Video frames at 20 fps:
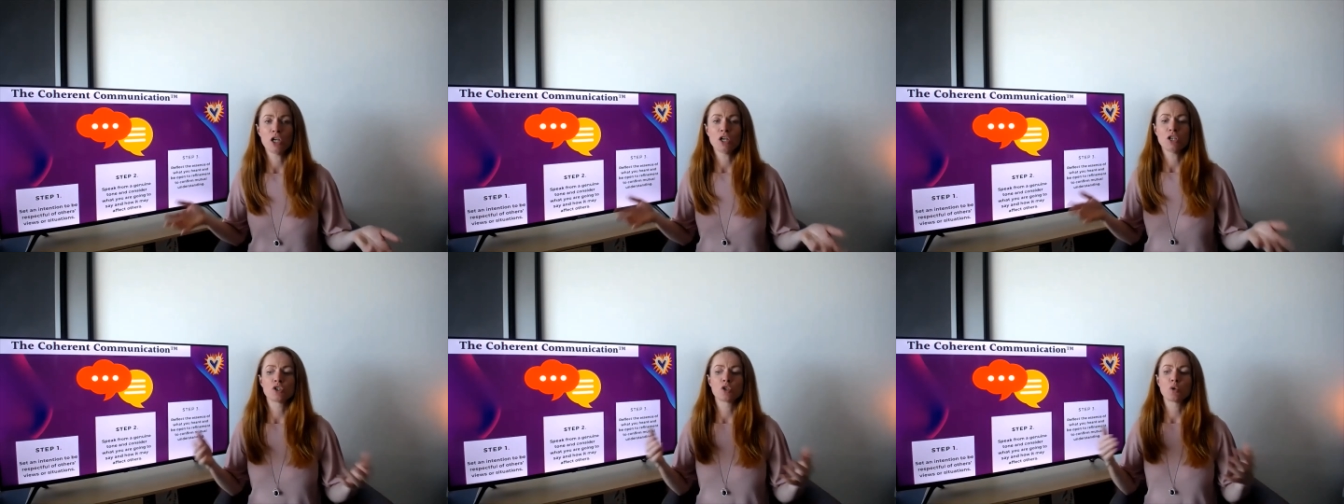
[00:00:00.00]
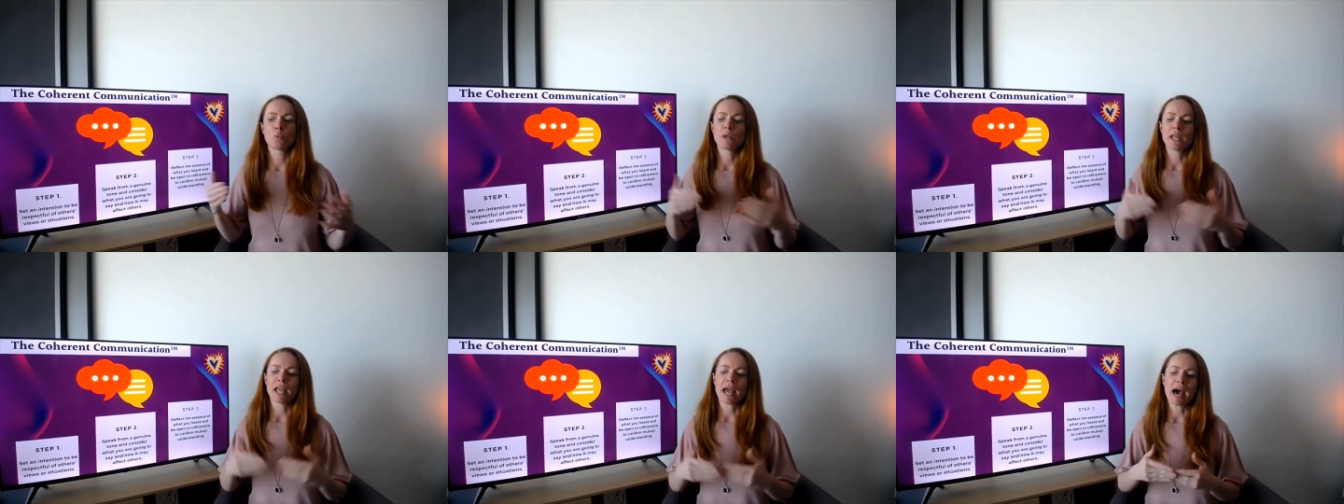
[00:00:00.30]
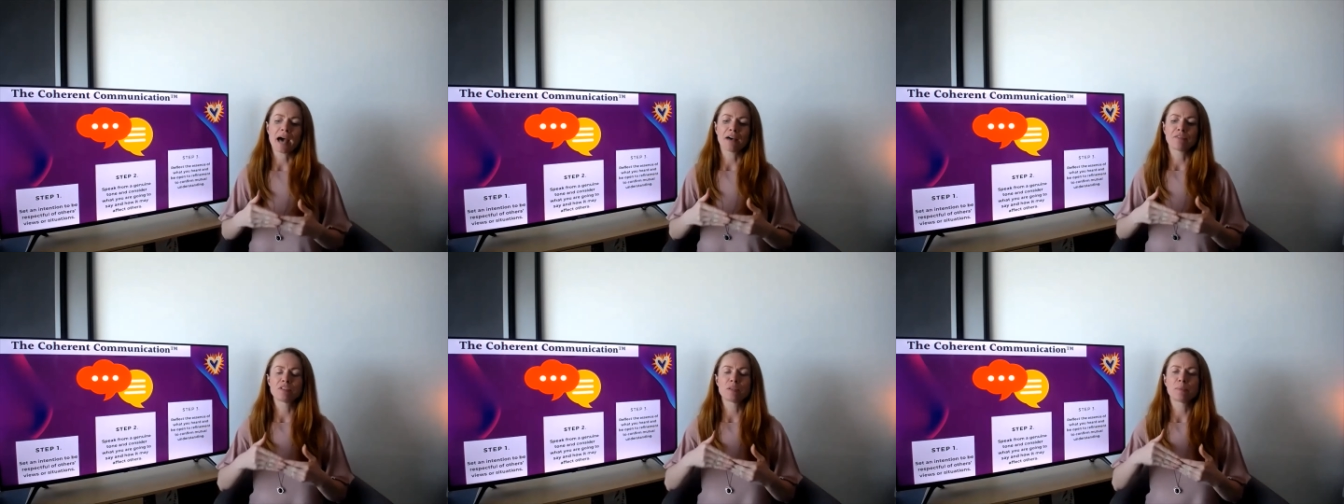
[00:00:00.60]
So we
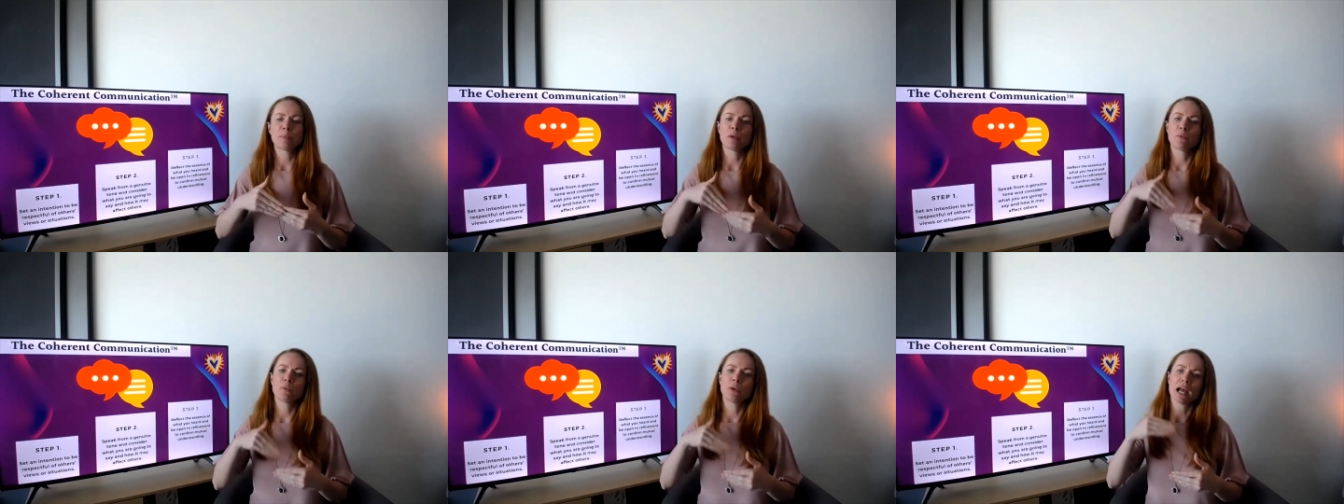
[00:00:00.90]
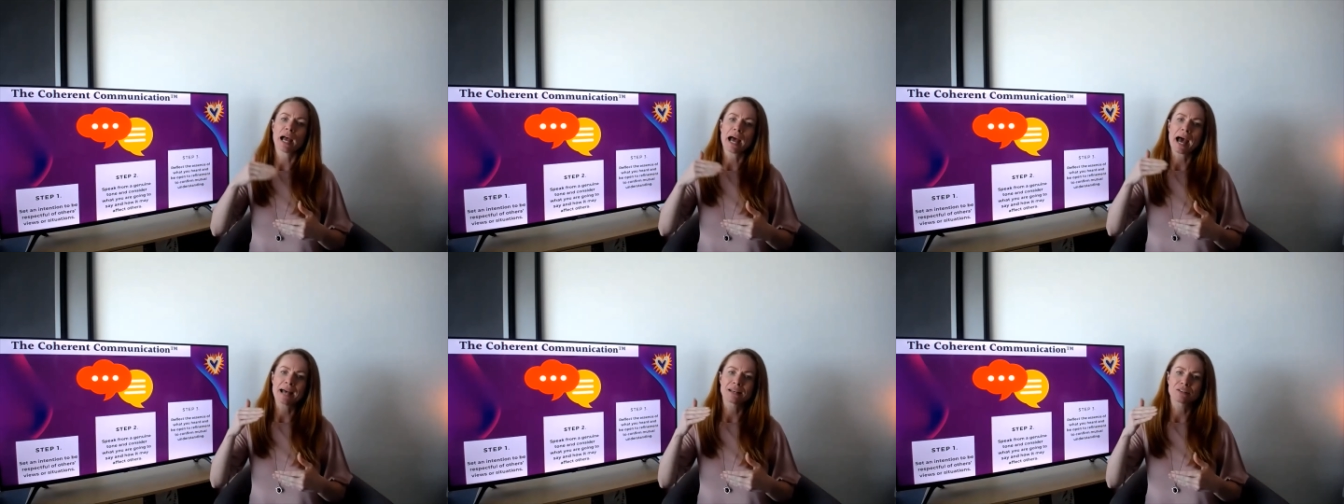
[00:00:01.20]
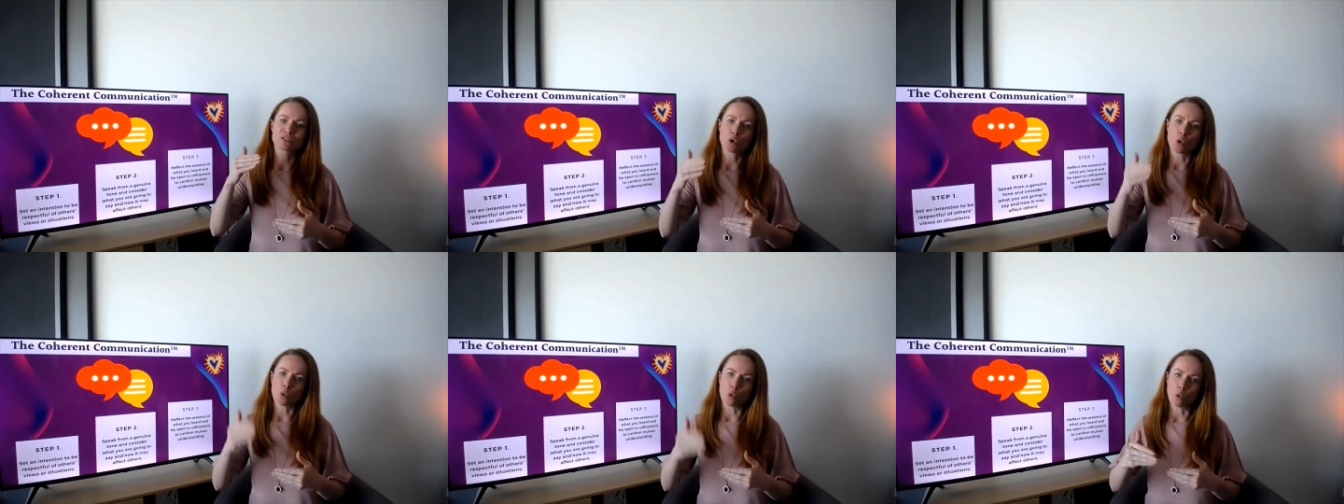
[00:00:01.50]
have to be able to ask
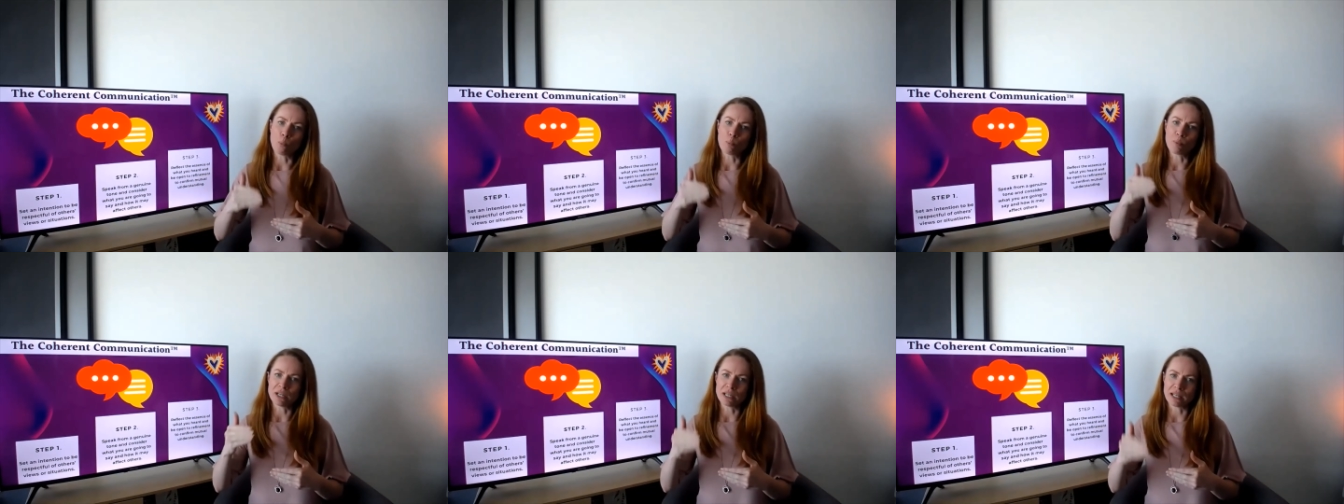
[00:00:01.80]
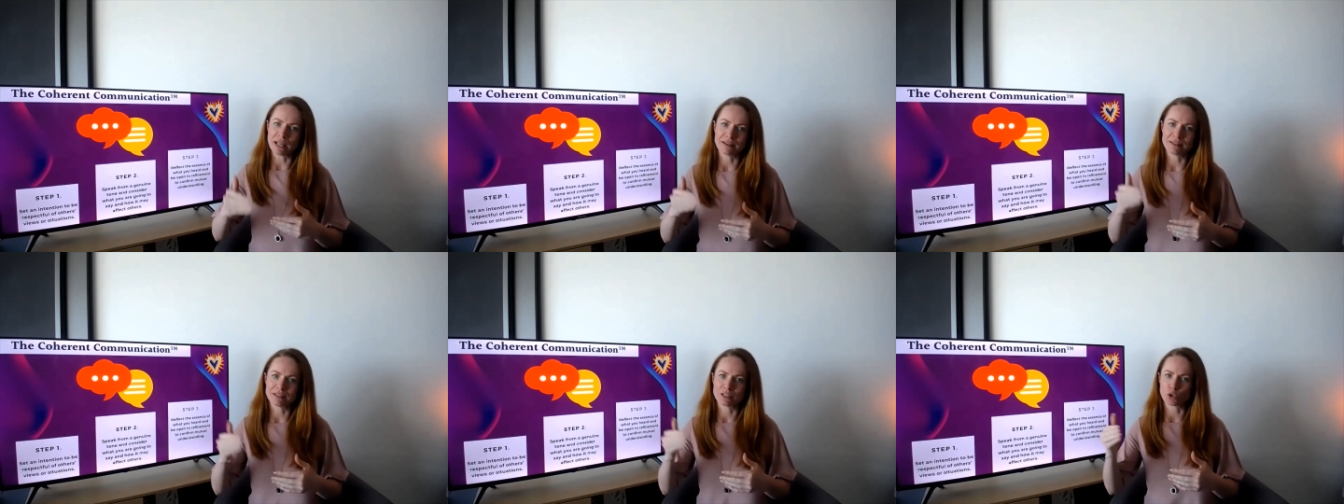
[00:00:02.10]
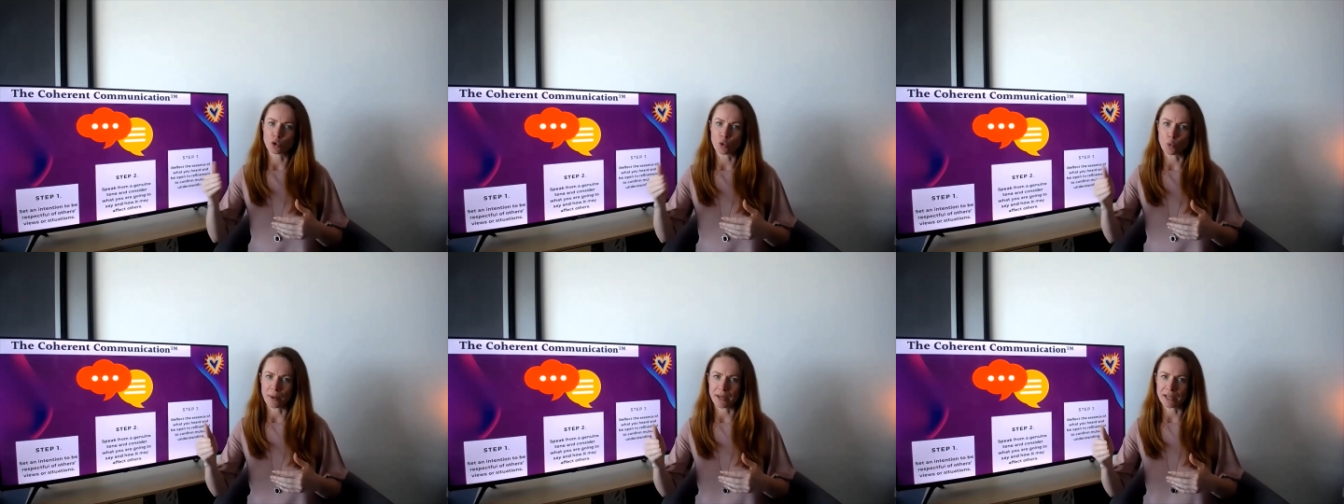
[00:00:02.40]

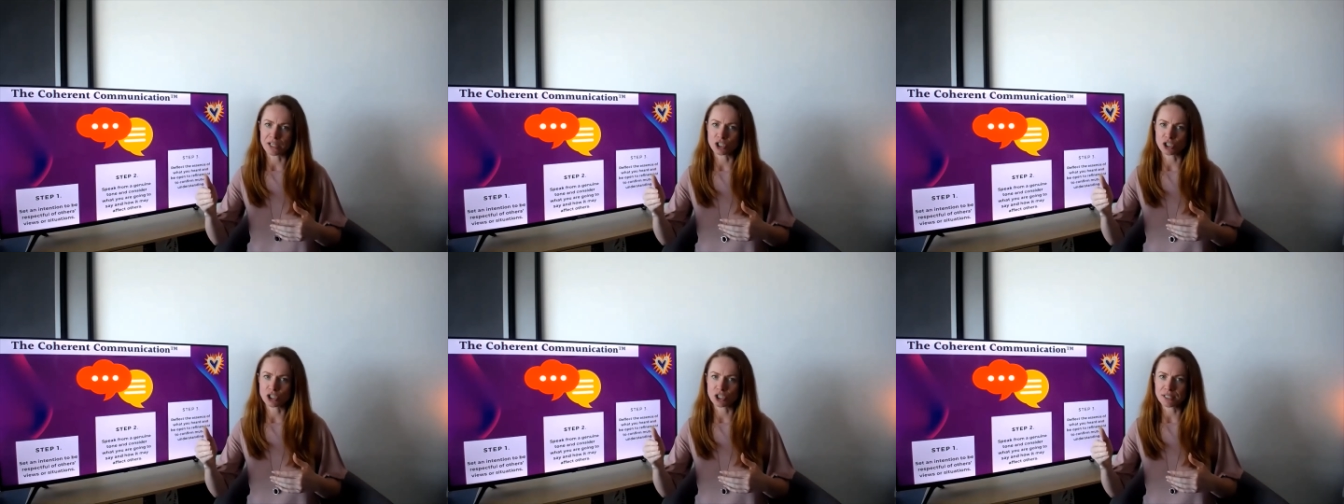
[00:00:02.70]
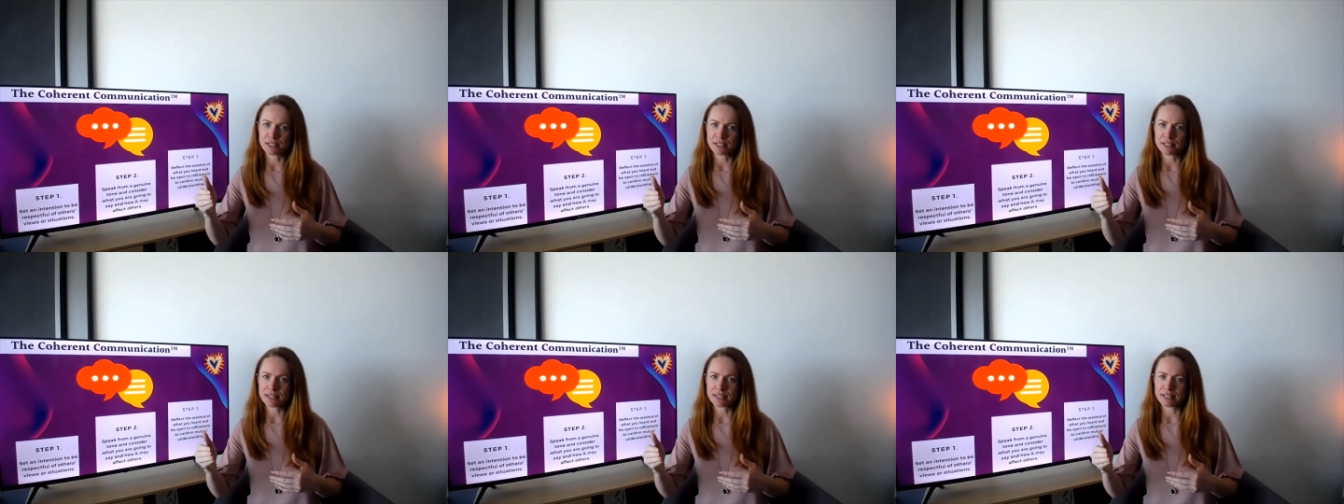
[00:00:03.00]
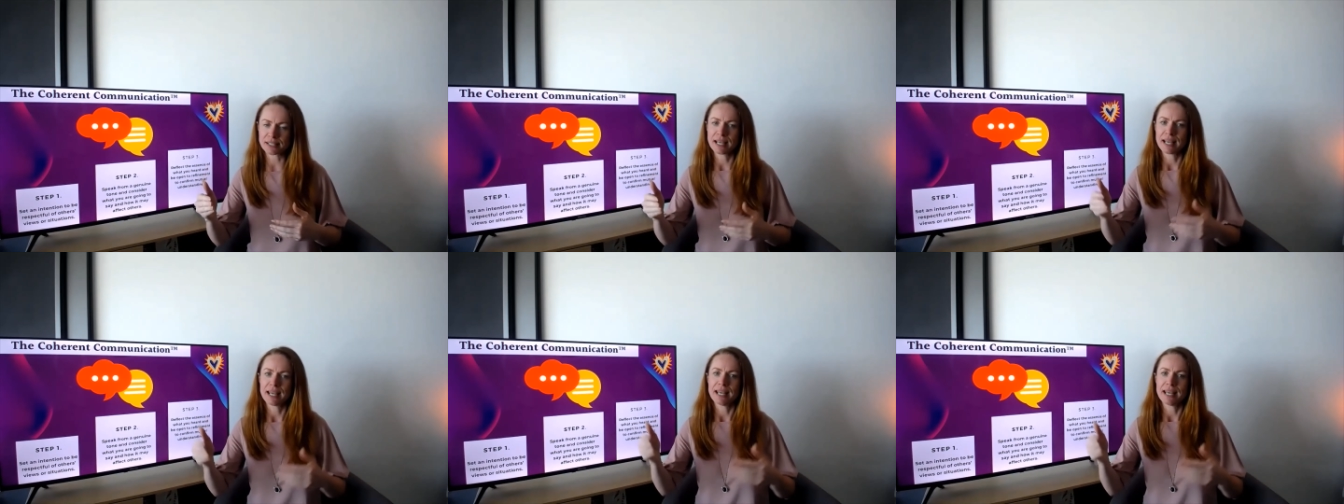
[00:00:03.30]
open-ended questions